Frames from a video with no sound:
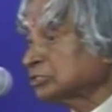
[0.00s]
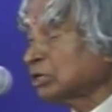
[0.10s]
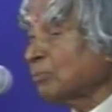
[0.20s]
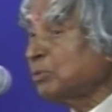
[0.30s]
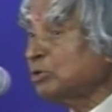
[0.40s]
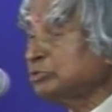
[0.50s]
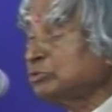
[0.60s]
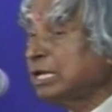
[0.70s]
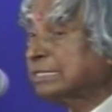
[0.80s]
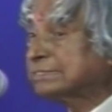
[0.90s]
suppose
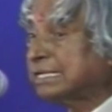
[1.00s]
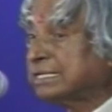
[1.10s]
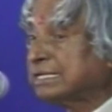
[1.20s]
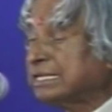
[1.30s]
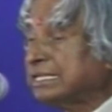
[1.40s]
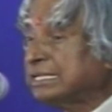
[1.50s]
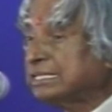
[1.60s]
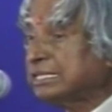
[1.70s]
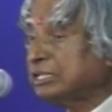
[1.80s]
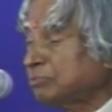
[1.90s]
you excel in
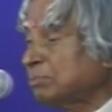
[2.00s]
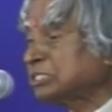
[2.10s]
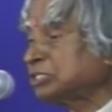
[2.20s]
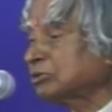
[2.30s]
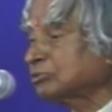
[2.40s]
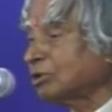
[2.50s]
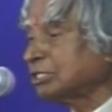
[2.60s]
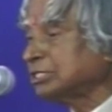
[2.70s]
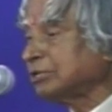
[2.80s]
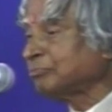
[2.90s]
the information
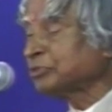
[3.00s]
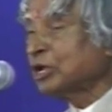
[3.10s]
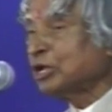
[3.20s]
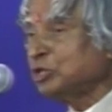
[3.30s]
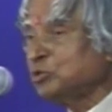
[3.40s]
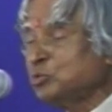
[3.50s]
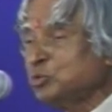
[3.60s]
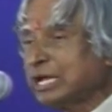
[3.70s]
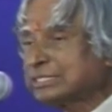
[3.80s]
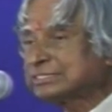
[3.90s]
technology,
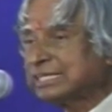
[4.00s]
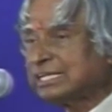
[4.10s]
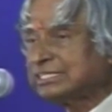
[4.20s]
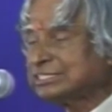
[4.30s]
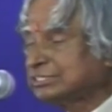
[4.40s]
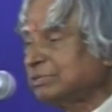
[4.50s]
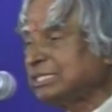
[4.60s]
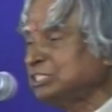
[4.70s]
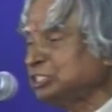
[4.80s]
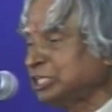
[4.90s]
you excel in the
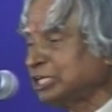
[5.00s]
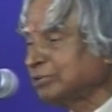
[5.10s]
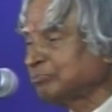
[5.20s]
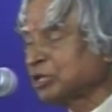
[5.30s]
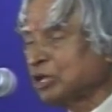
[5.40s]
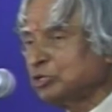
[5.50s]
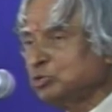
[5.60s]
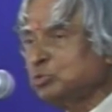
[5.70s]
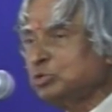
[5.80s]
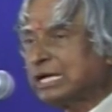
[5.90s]
civil engineering,
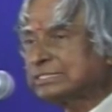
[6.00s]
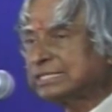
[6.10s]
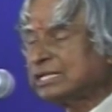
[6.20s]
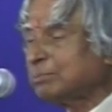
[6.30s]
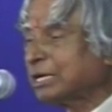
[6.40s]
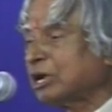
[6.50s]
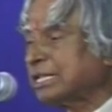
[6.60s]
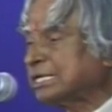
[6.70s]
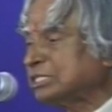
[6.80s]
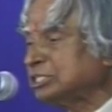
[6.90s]
you excel in
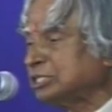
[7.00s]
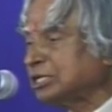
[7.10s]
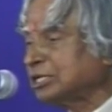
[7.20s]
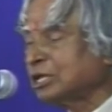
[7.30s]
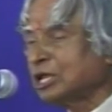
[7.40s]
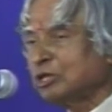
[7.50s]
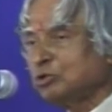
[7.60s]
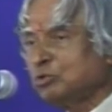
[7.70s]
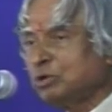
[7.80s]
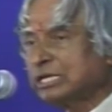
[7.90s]
mechanical engineering,
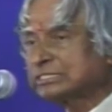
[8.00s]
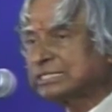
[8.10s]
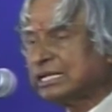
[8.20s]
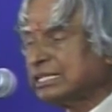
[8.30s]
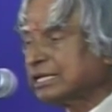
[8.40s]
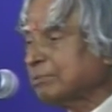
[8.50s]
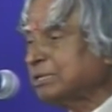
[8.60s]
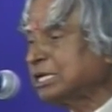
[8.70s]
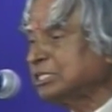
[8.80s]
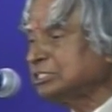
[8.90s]
you excel in the
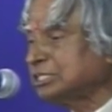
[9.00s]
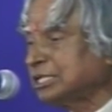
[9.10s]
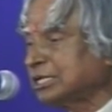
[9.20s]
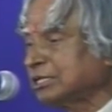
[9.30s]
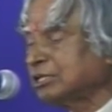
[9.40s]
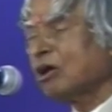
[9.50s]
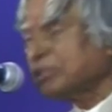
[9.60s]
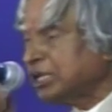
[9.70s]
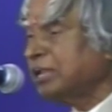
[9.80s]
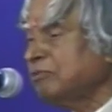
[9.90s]
chemical engineering
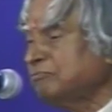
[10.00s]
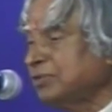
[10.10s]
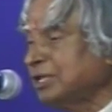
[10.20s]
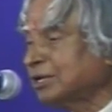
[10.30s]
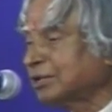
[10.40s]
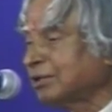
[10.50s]
or any field,